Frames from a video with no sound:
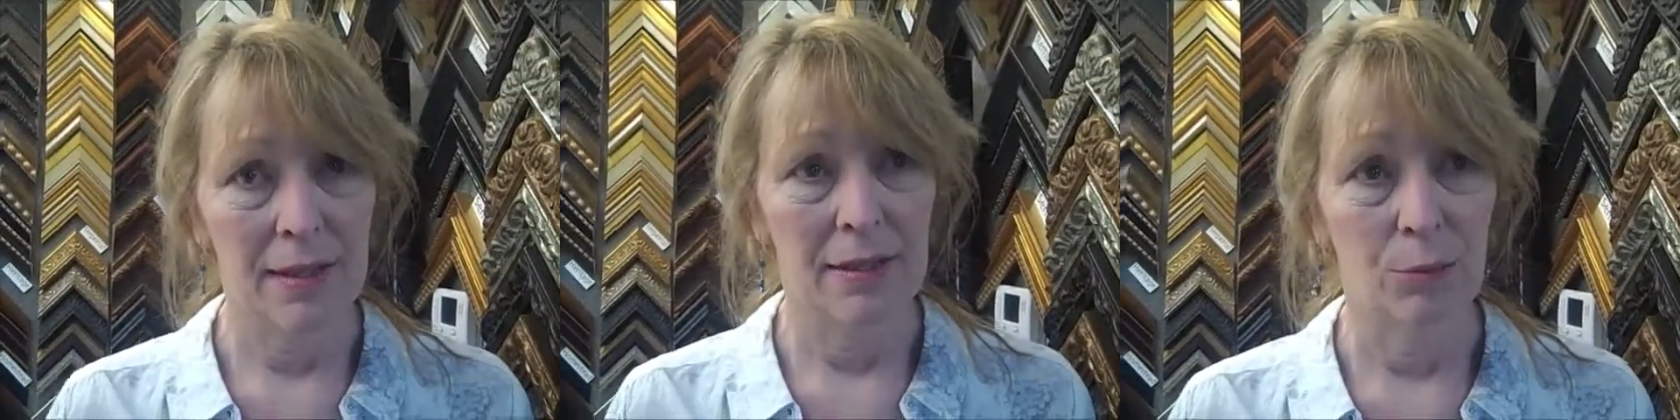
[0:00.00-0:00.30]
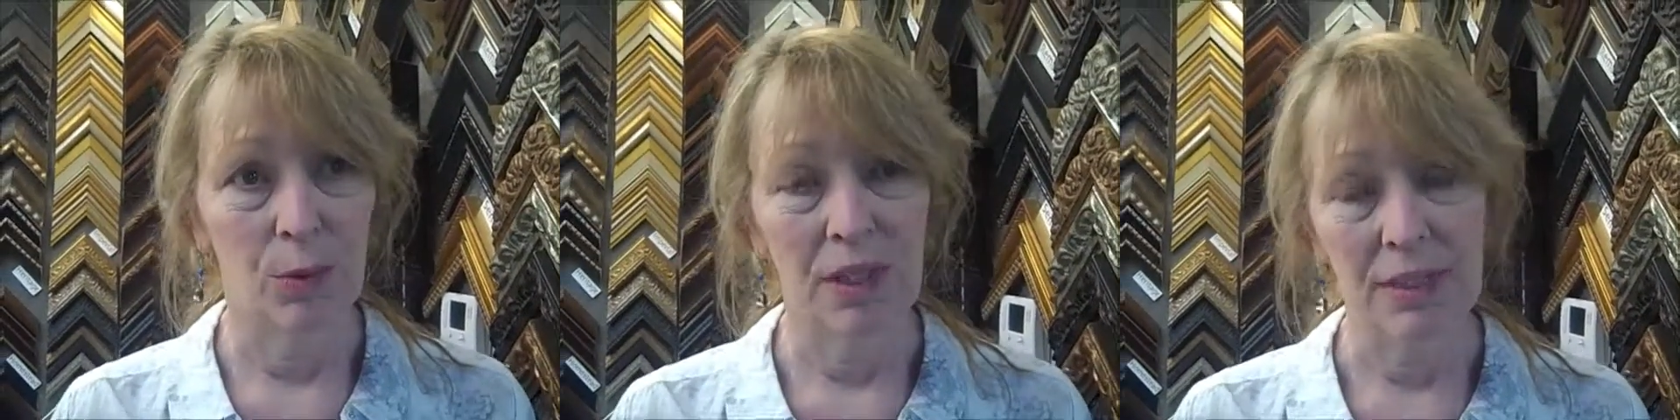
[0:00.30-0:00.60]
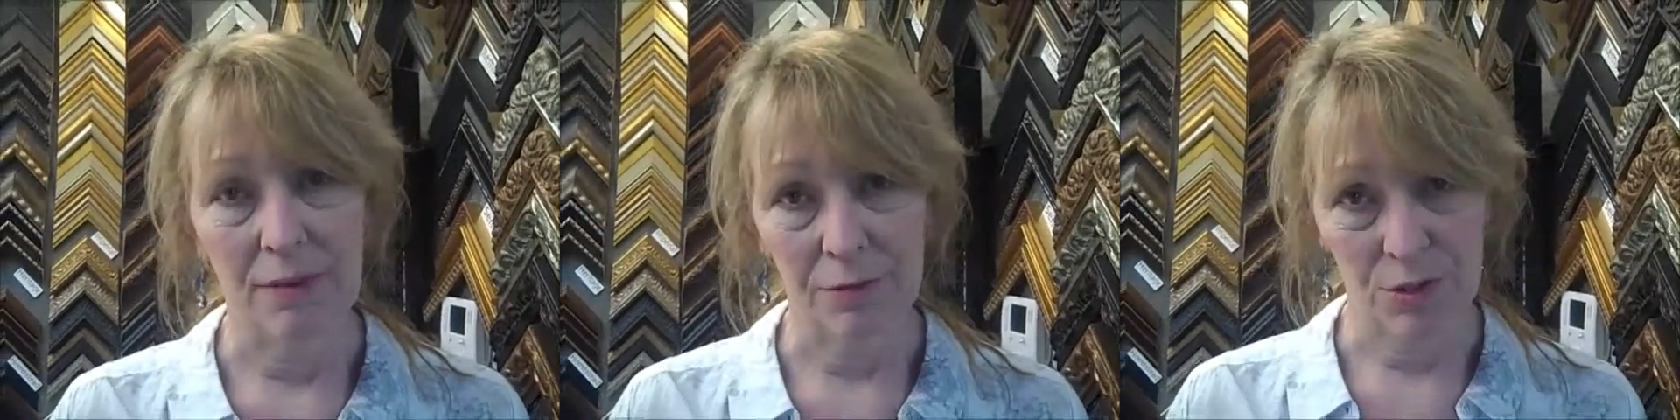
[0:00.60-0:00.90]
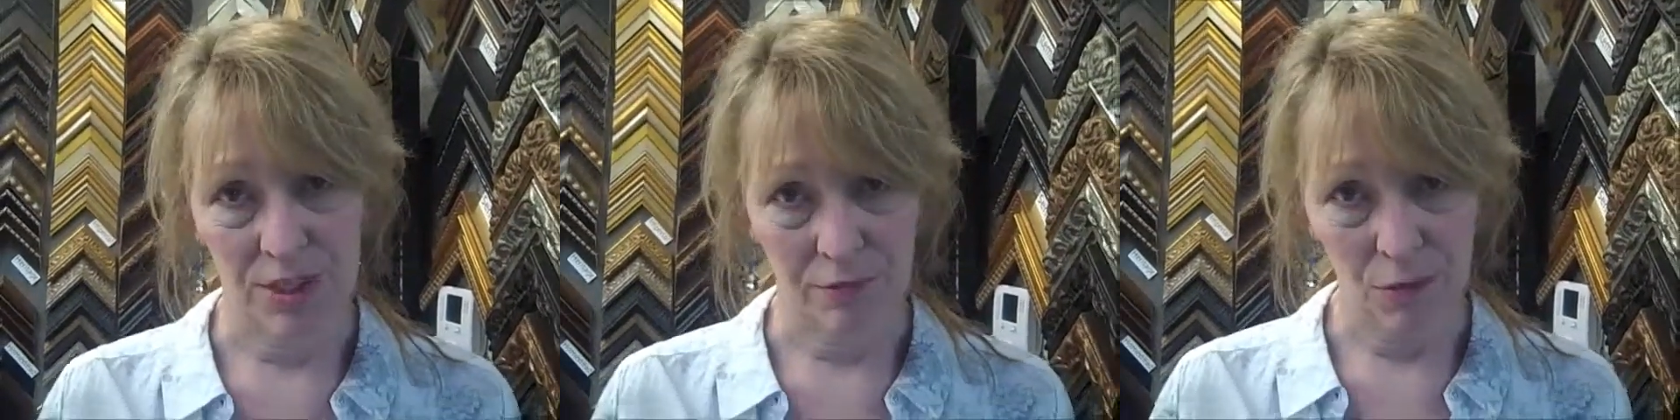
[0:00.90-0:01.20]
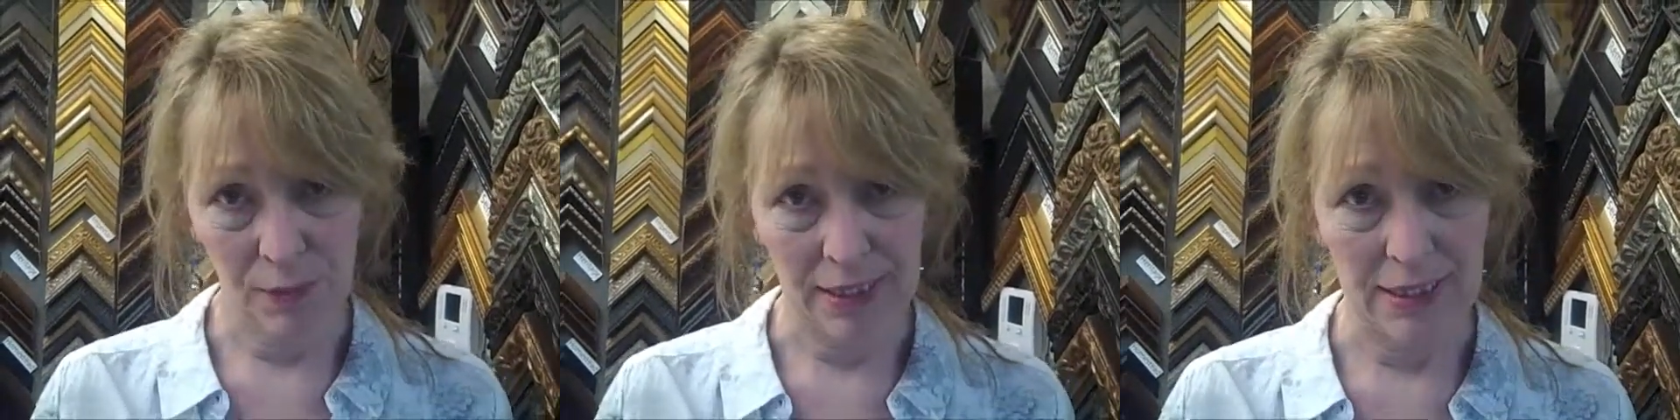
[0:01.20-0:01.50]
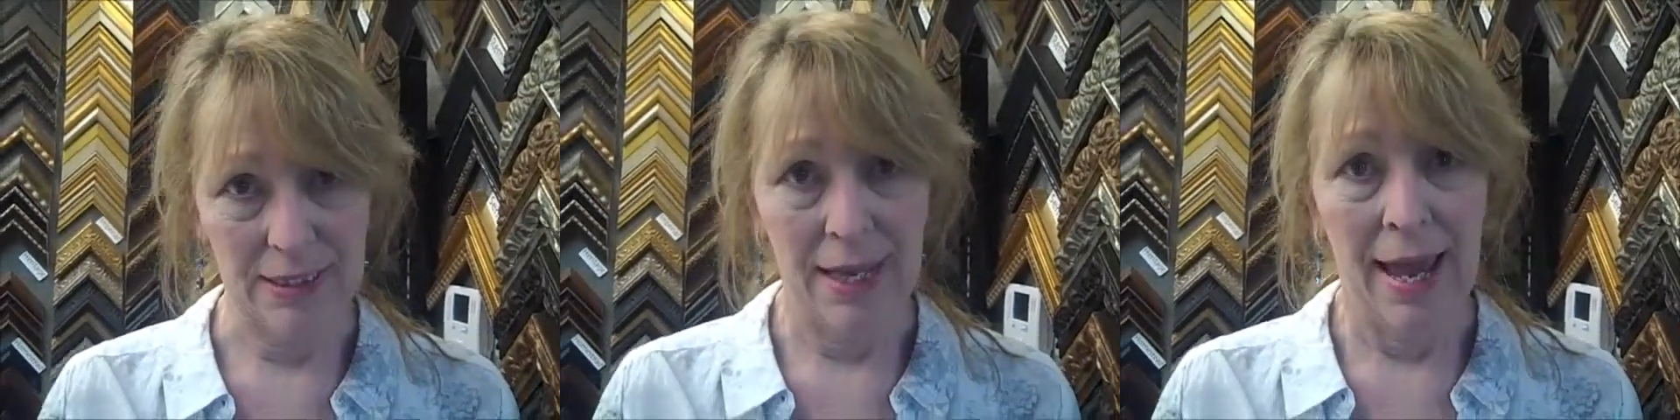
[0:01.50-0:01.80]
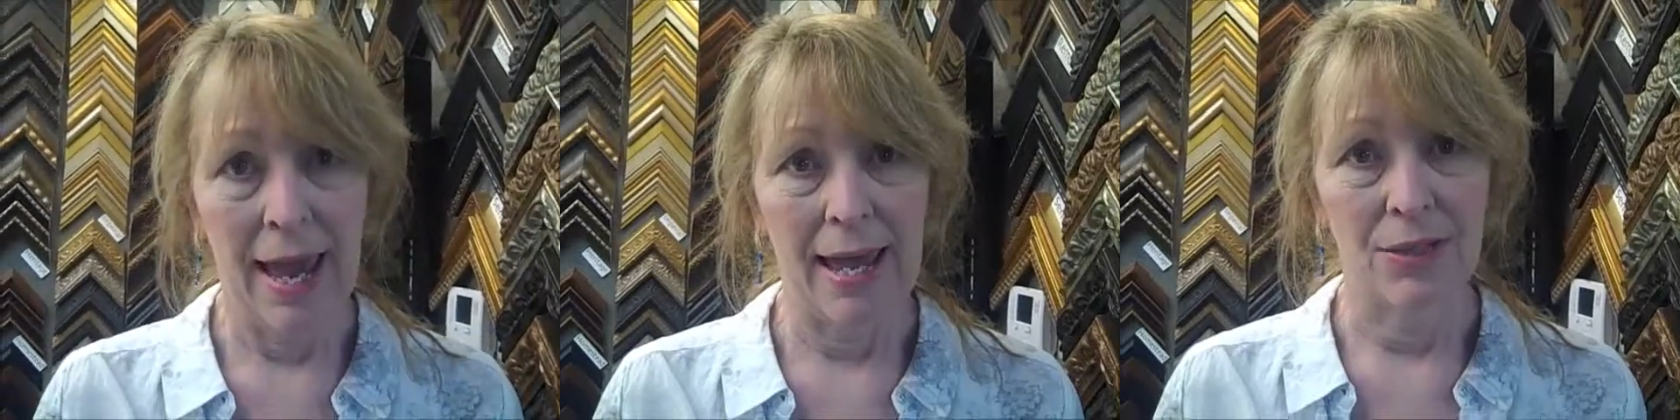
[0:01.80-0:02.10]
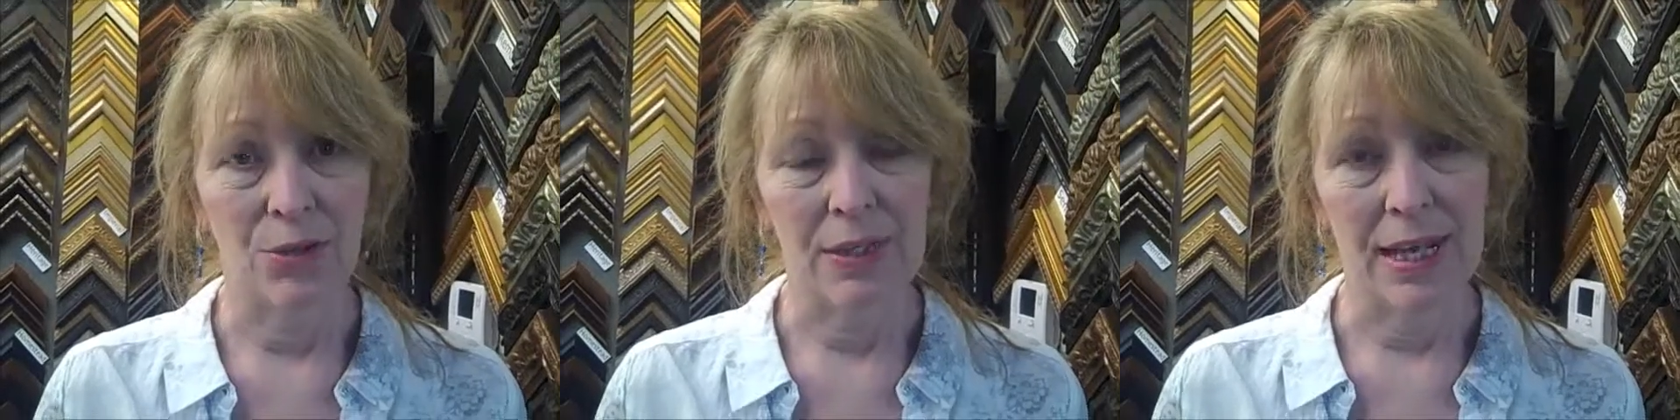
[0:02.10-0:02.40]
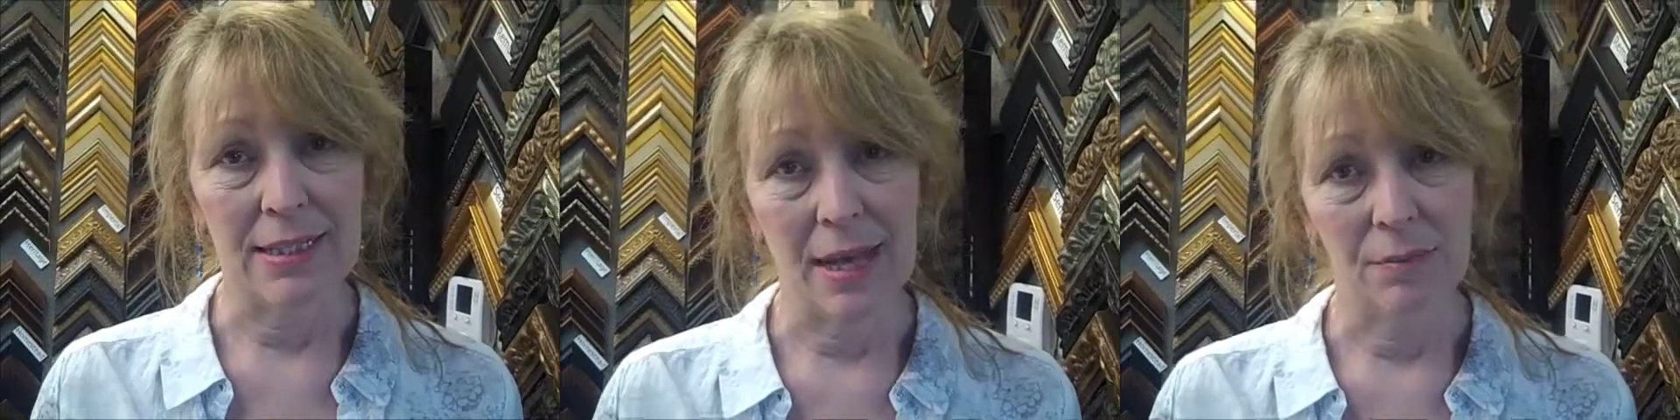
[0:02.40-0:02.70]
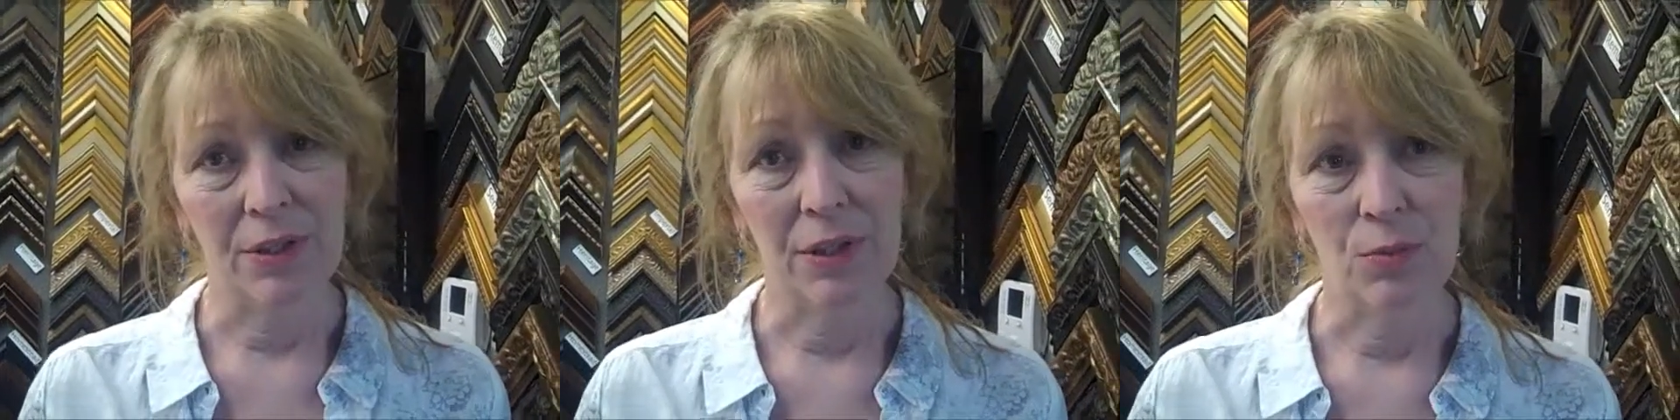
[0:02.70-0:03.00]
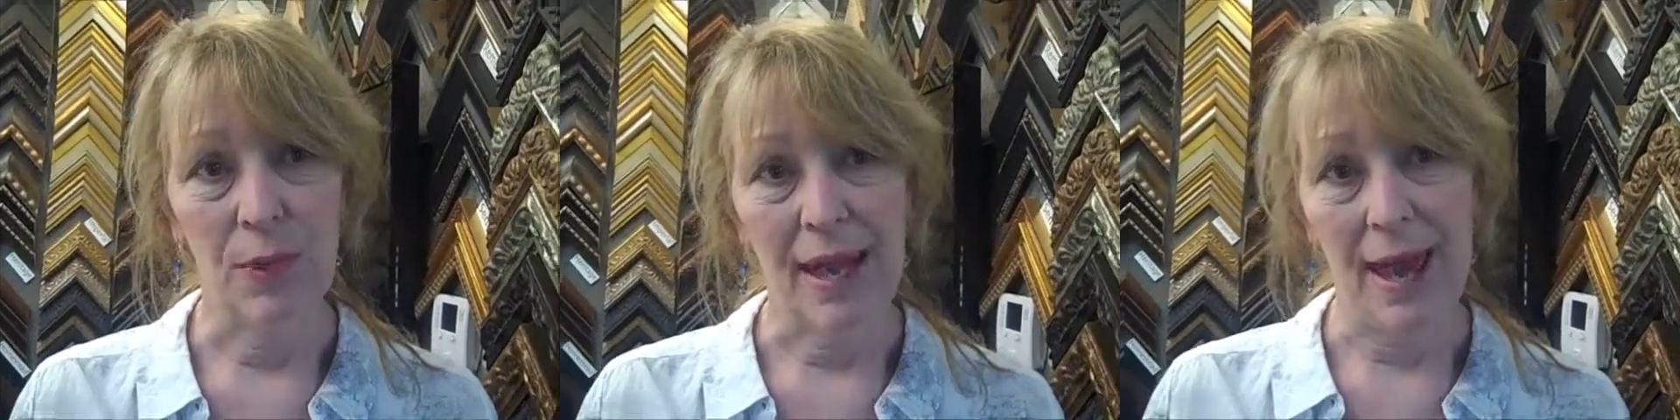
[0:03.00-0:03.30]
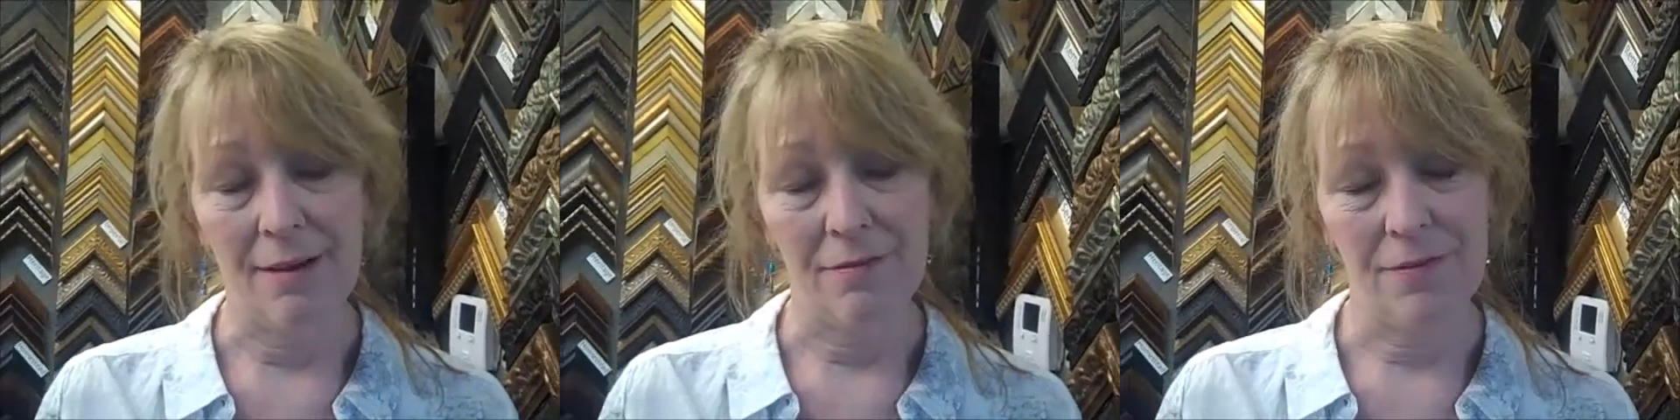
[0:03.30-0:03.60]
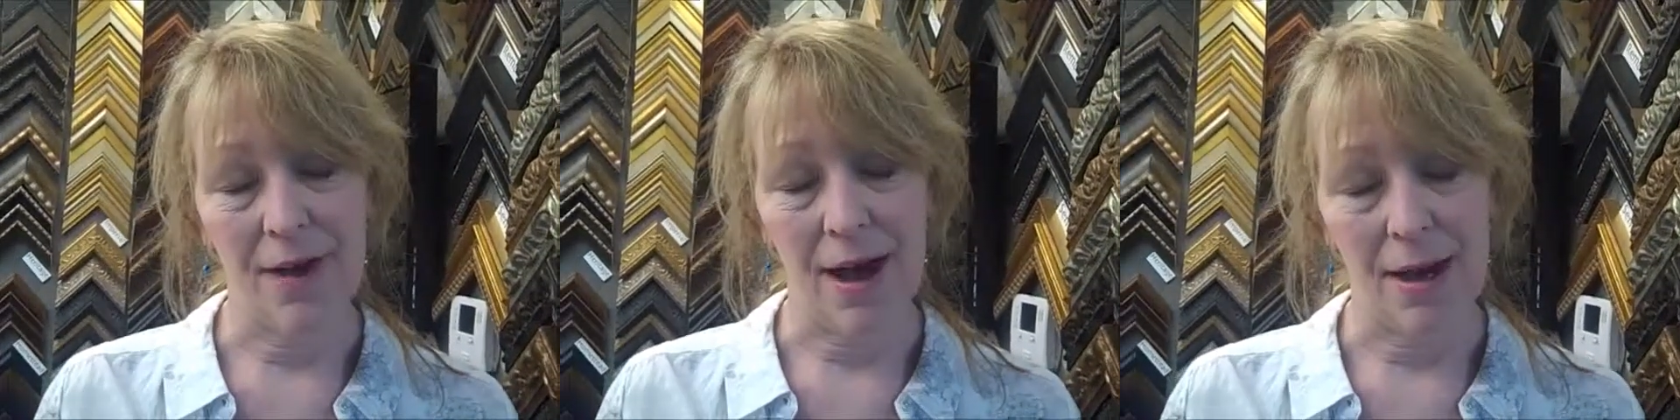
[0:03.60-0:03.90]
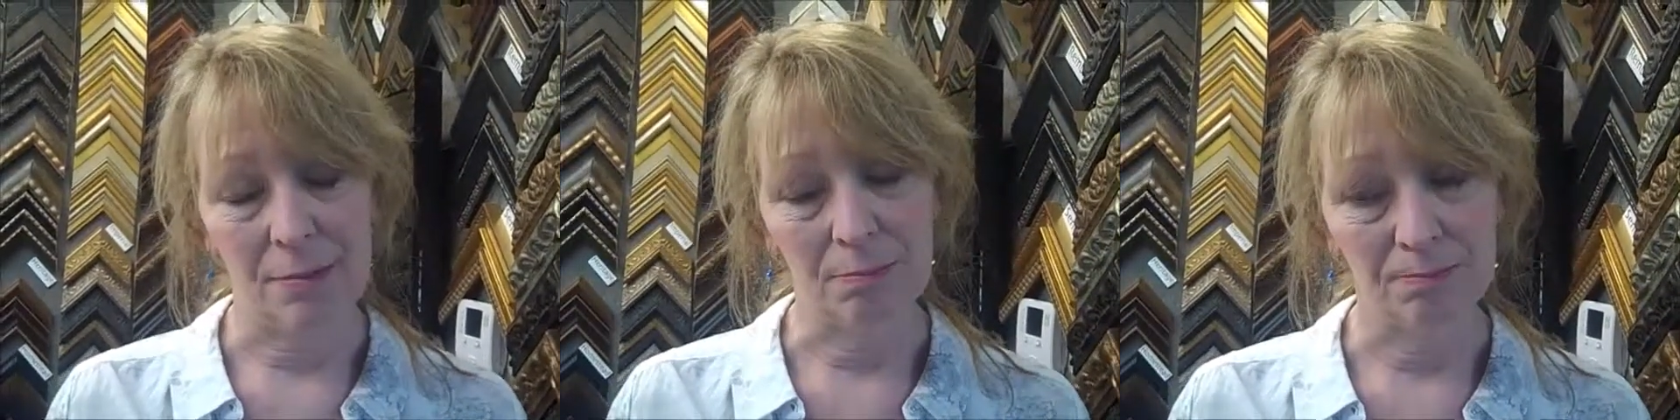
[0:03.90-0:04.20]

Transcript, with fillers: The work is up for several weeks, and during that time period, we have um,